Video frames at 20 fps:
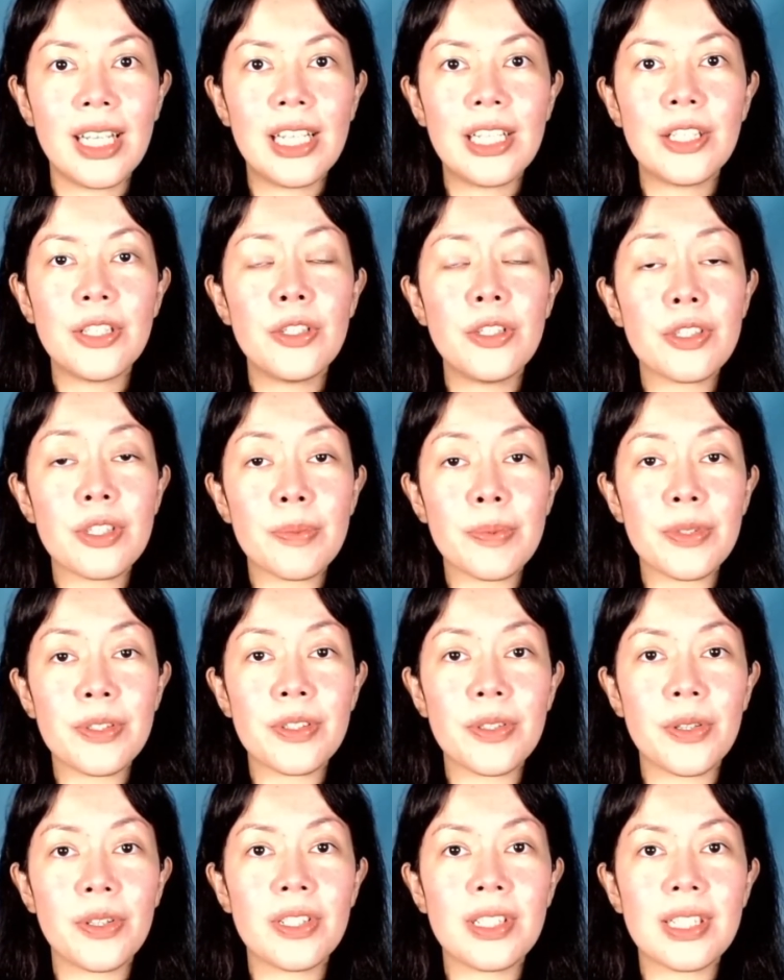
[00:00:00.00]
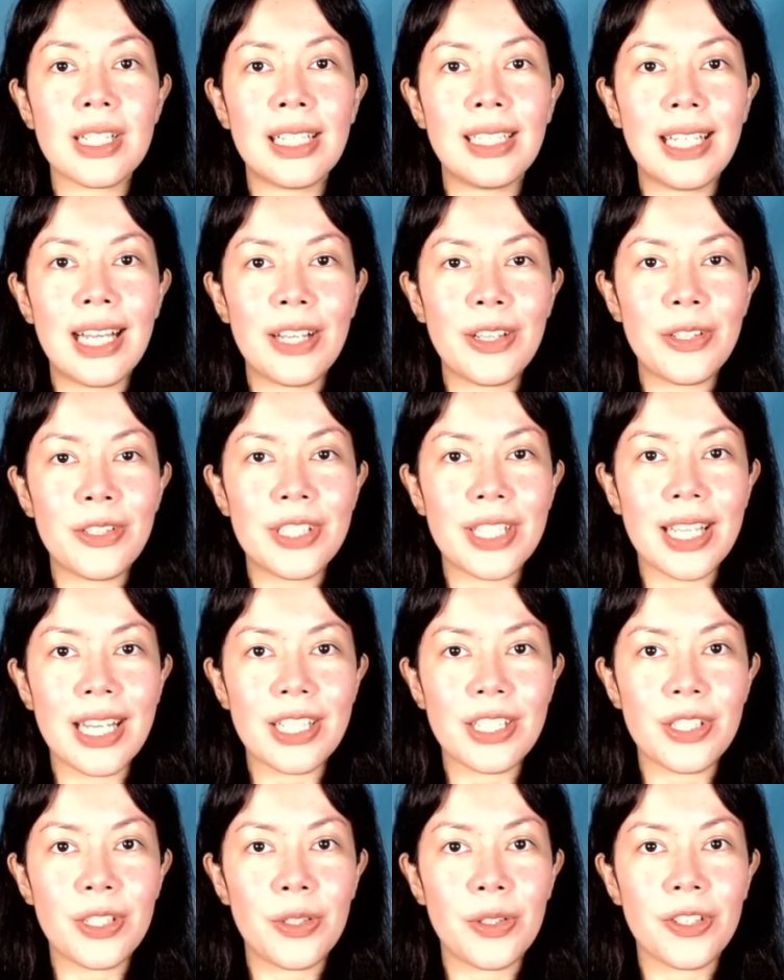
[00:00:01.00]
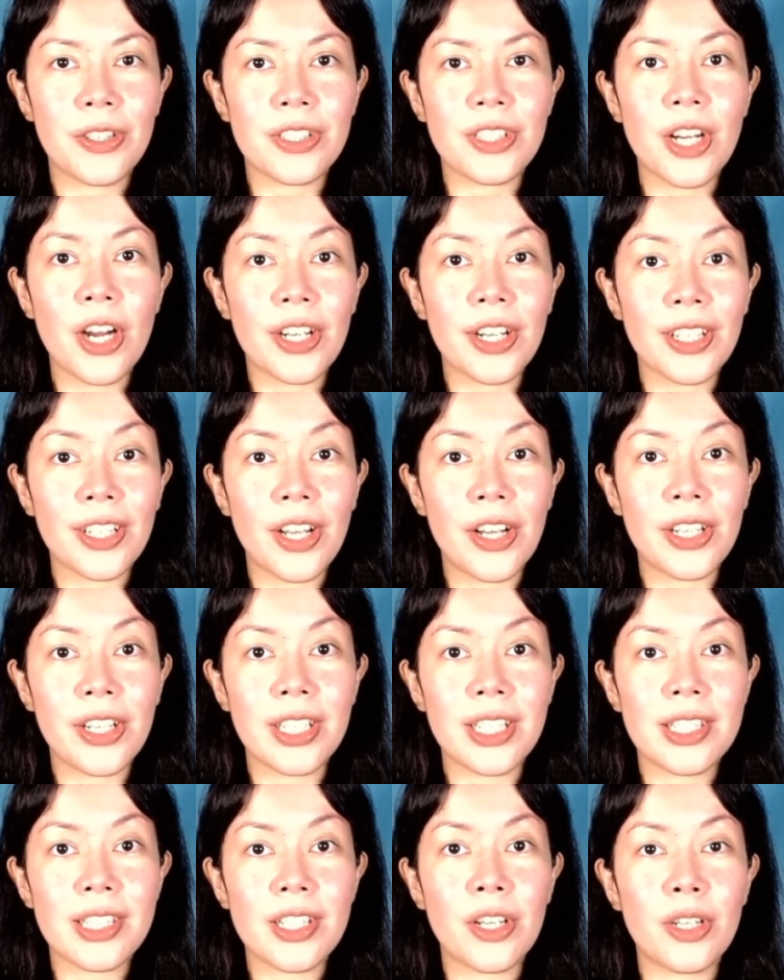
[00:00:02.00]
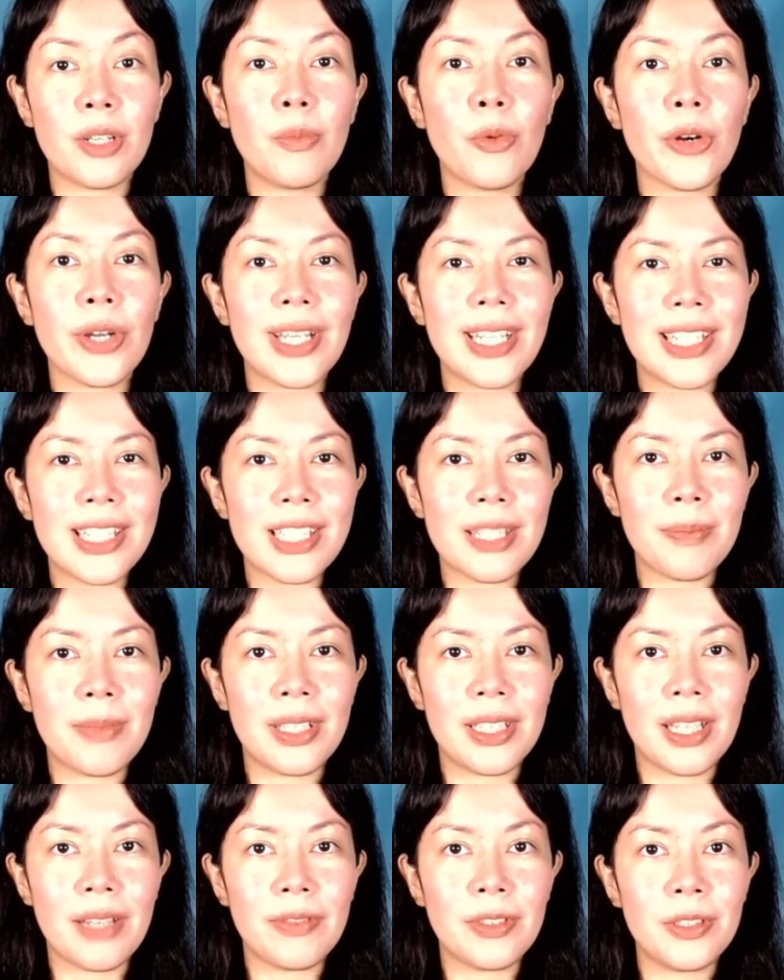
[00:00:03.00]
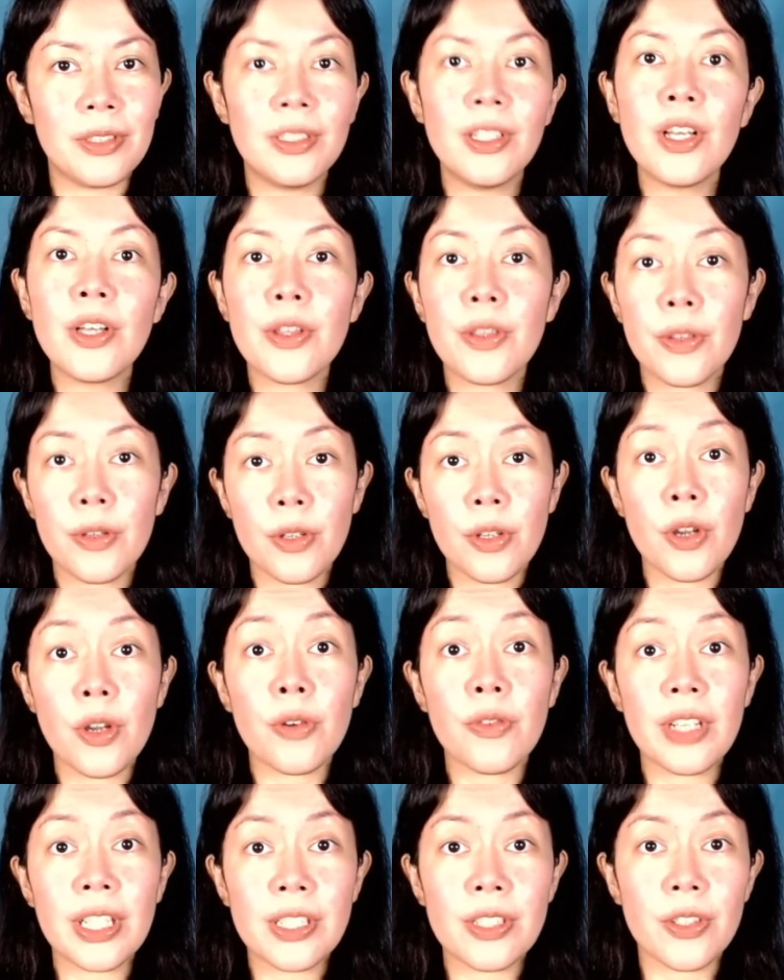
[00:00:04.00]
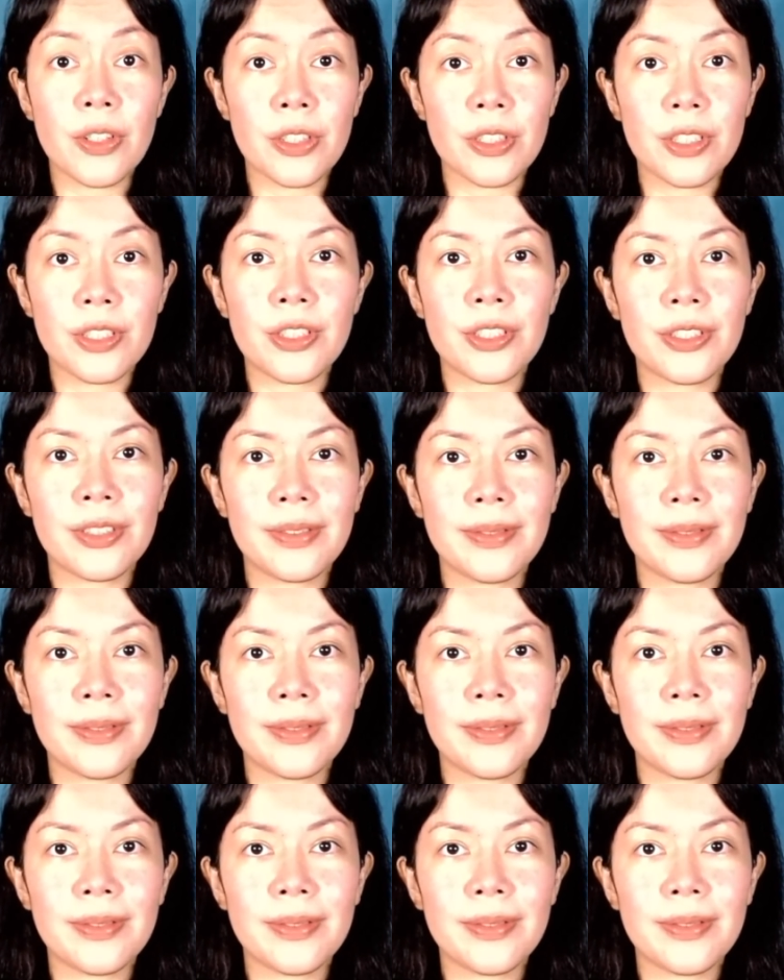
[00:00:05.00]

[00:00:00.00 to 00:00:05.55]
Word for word: User personas allow you to get to know your target audience on a more intimate level through your research.